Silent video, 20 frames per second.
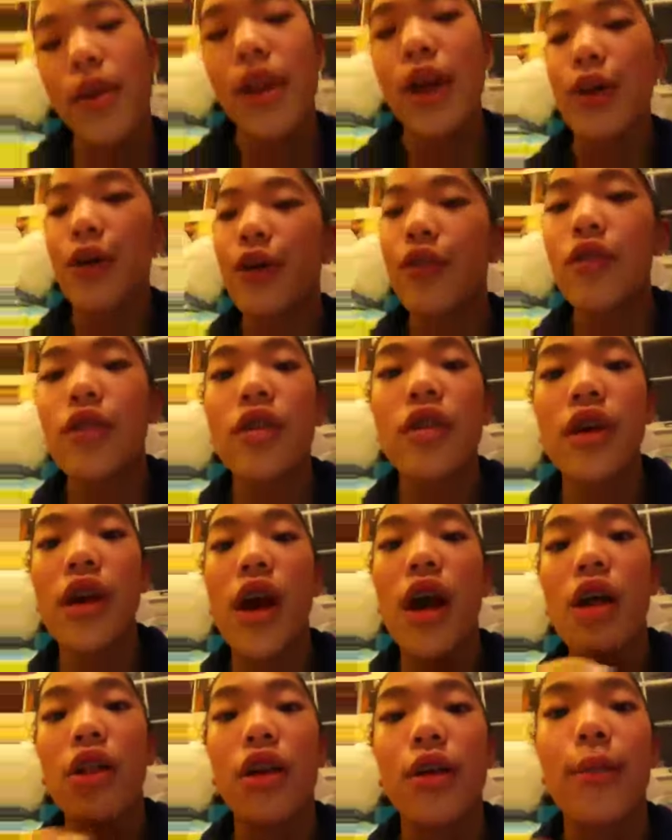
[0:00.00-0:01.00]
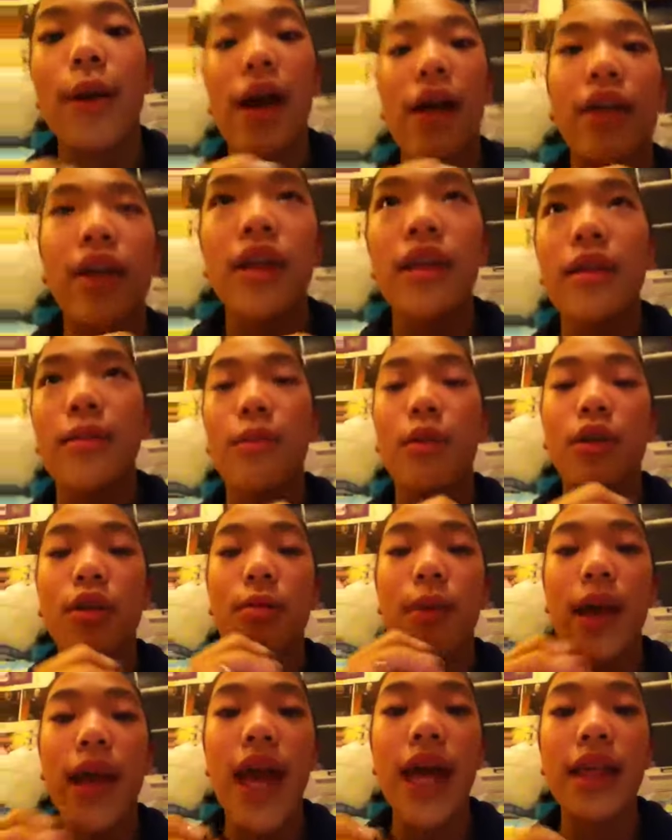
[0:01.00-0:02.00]
But no, it was the color ballet
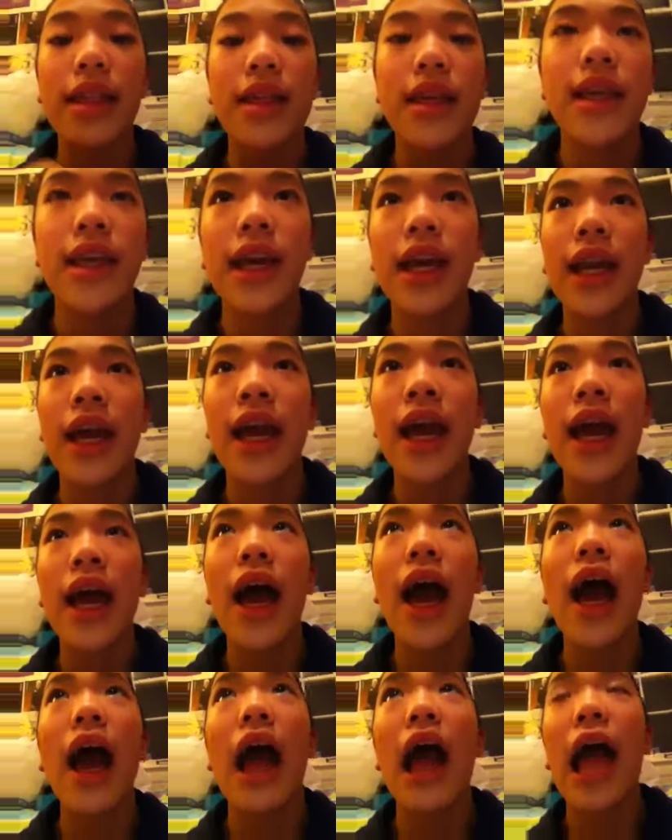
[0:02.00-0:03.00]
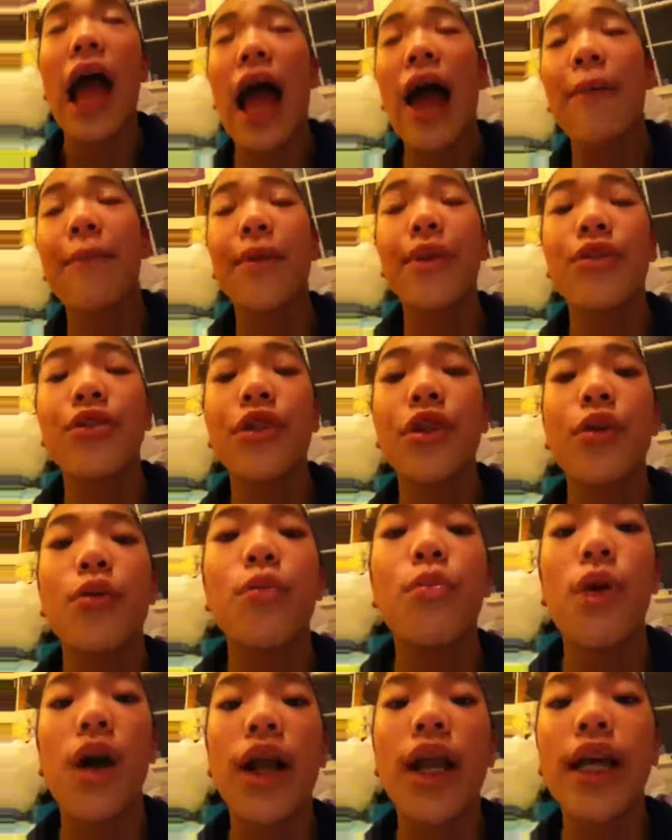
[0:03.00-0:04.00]
slippers by Essie and I absolutely
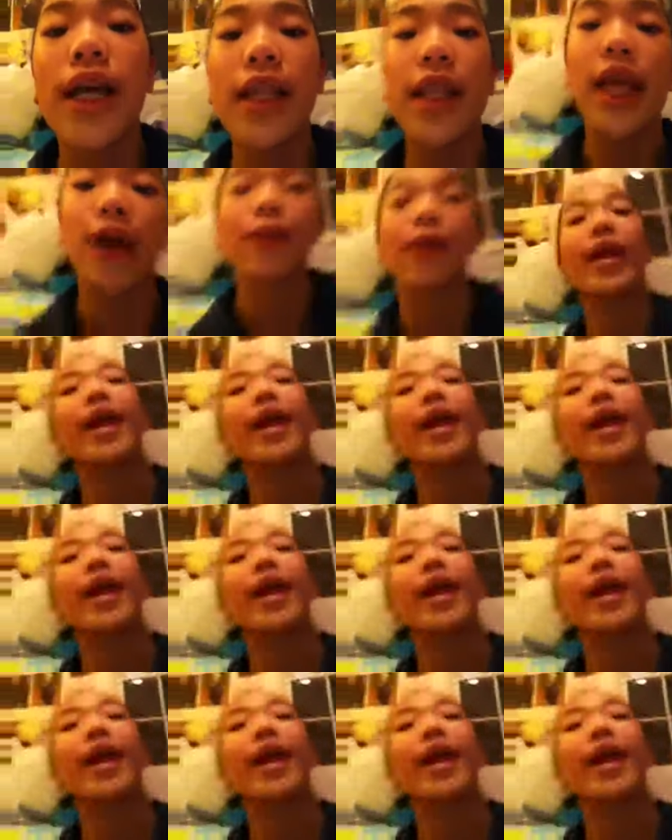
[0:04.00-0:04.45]
want to get that